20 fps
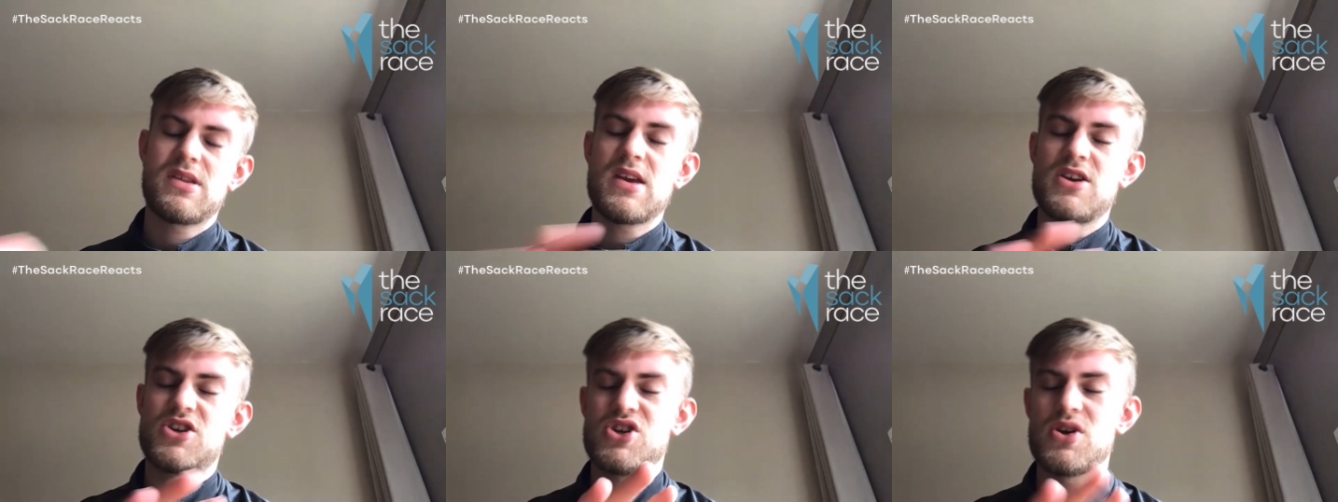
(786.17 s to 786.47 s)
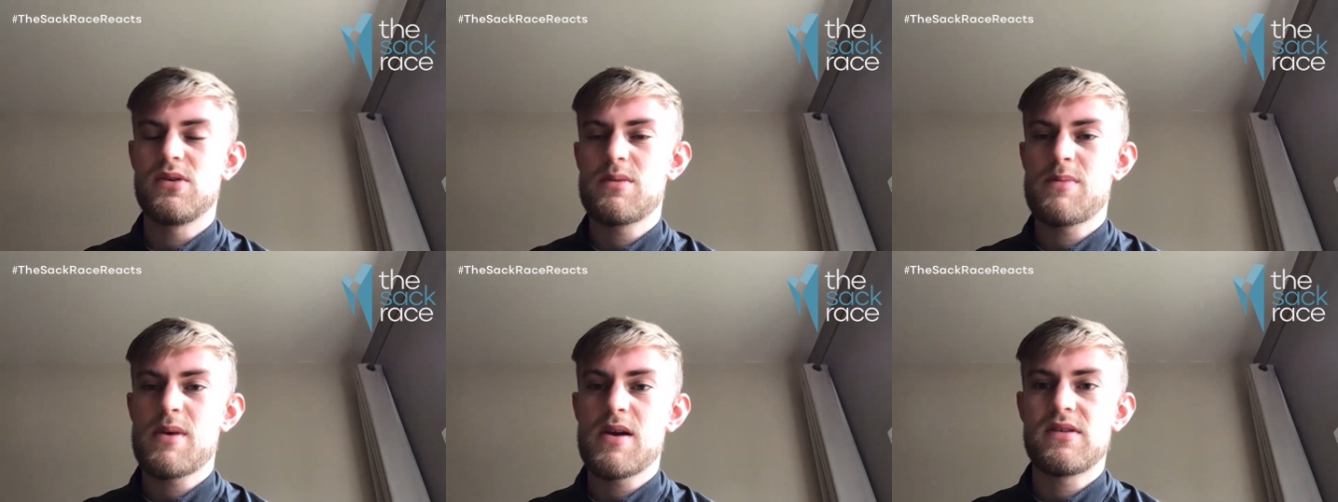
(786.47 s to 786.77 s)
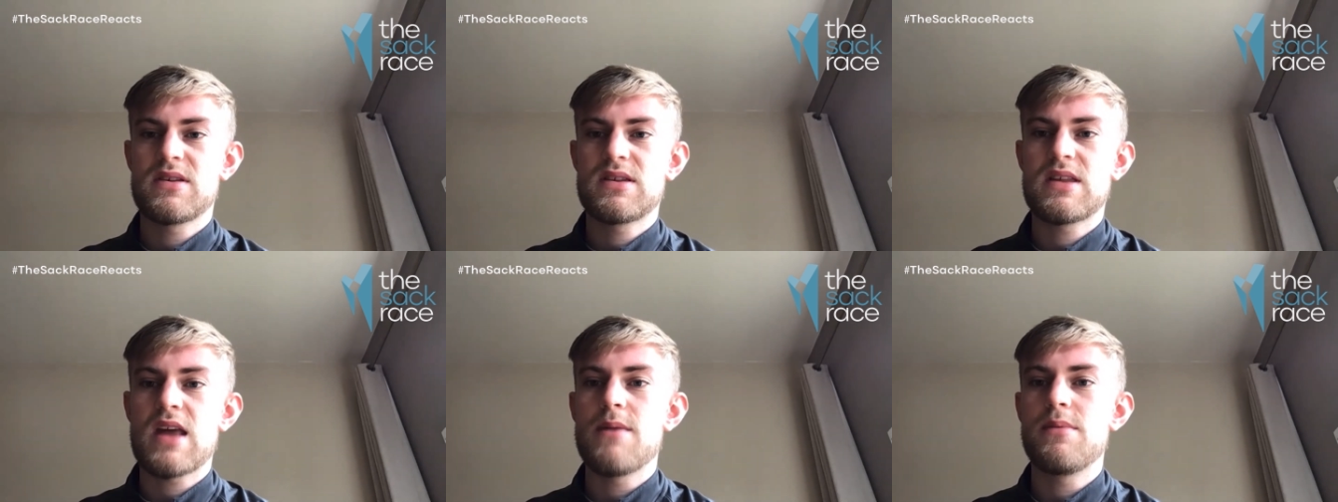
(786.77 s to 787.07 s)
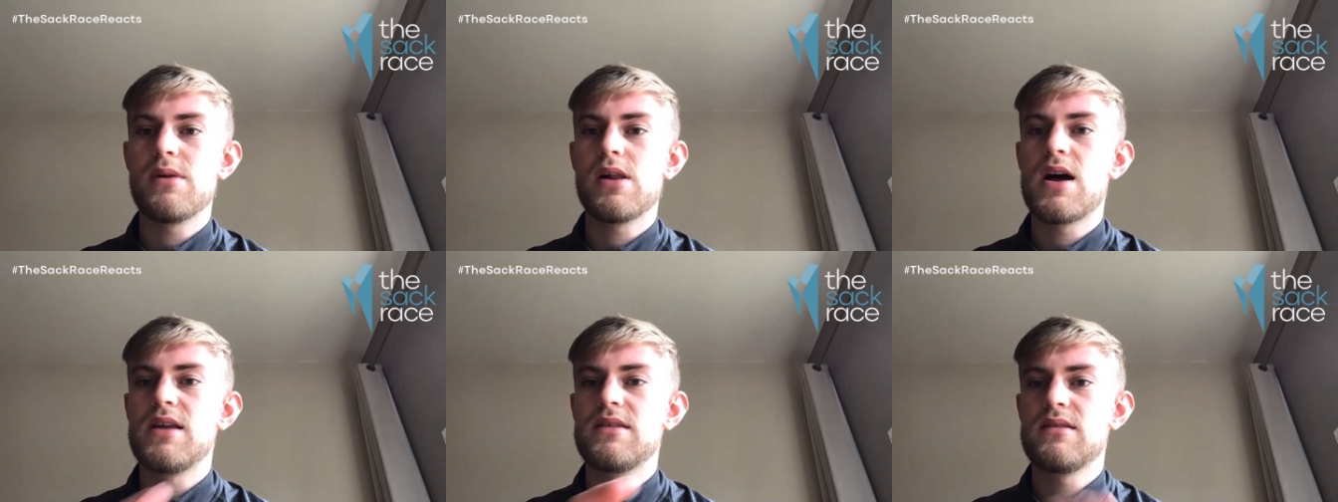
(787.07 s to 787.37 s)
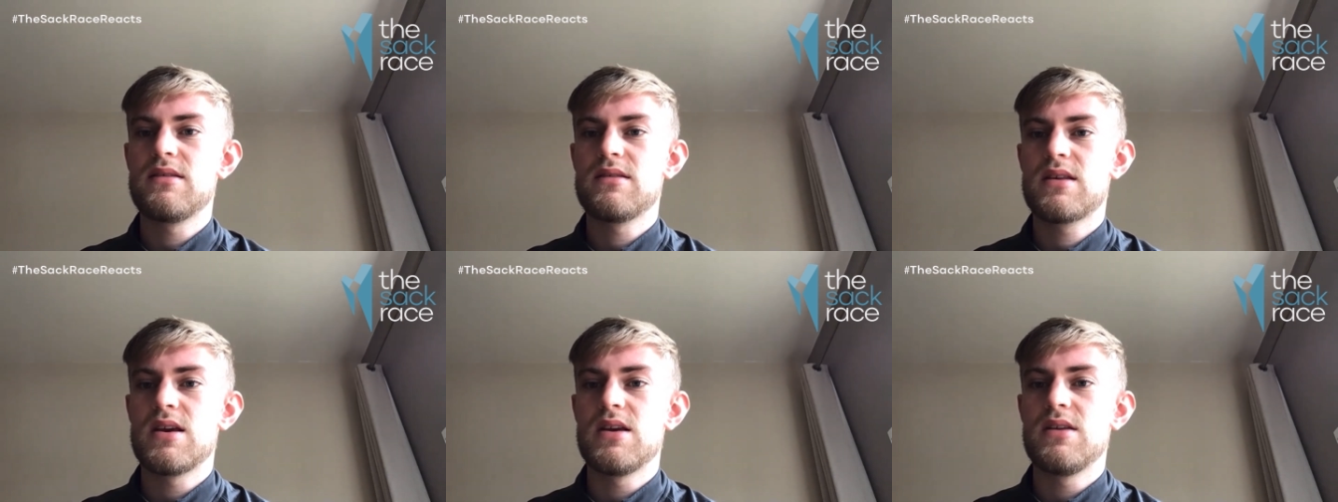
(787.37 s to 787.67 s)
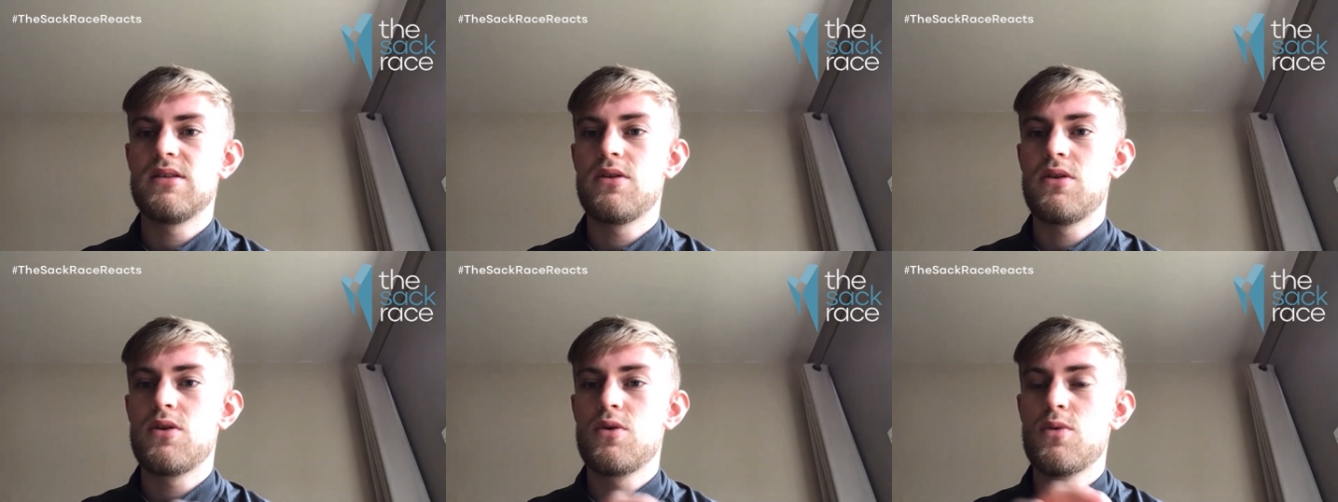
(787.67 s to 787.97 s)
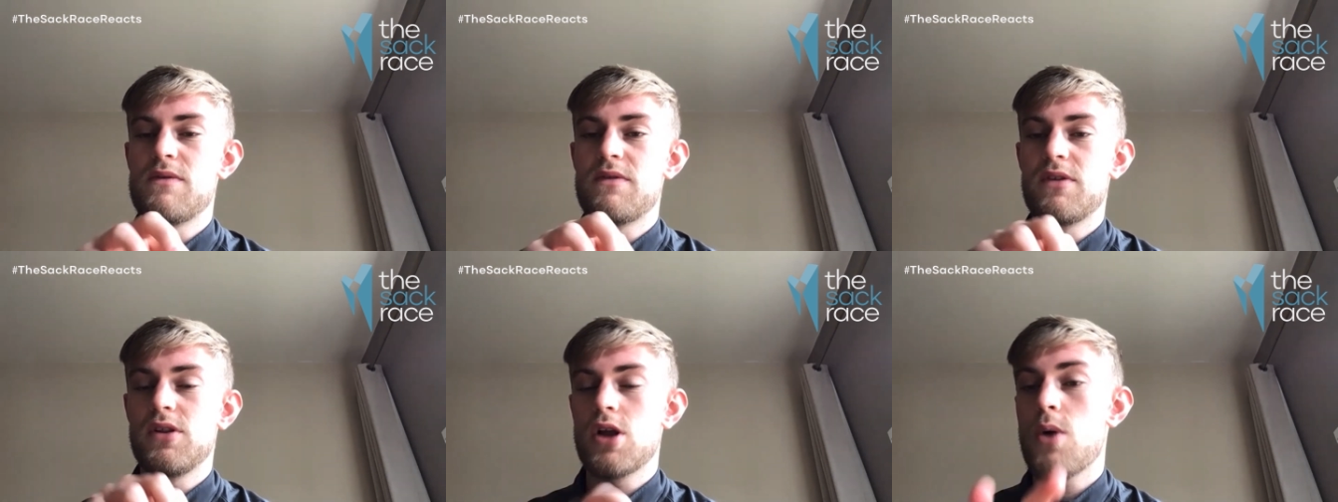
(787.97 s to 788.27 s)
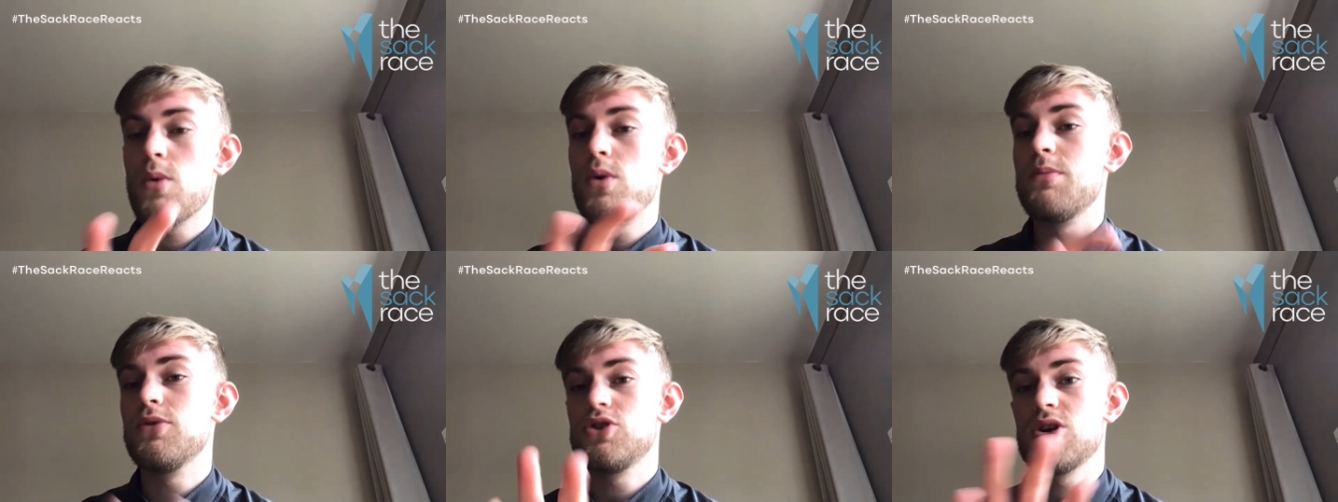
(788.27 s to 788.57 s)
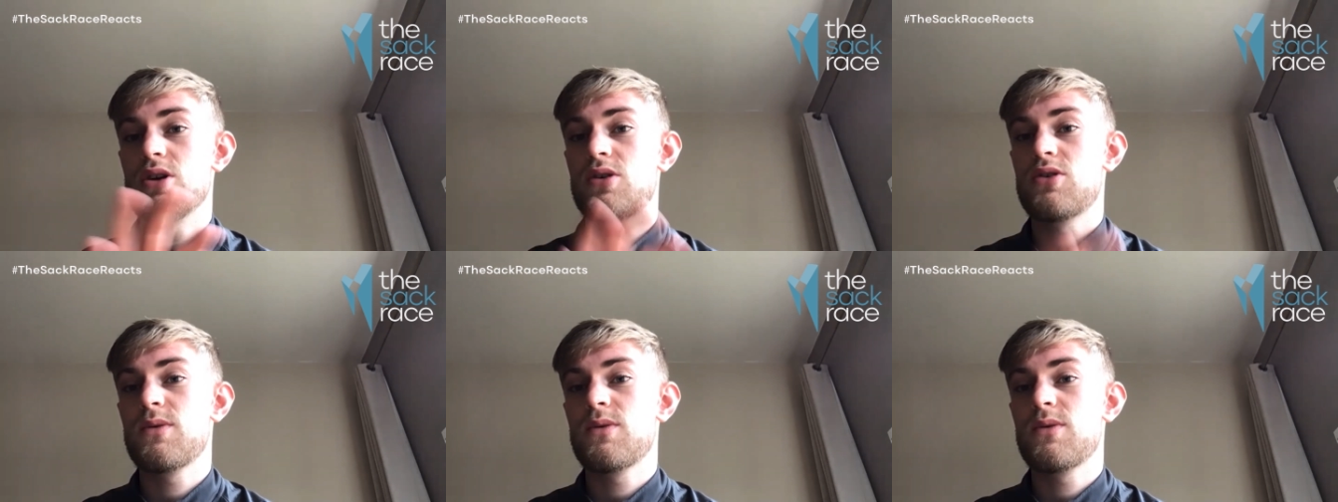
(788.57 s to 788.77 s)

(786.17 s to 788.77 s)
this year was a bit of a stabilising season with a lower budget.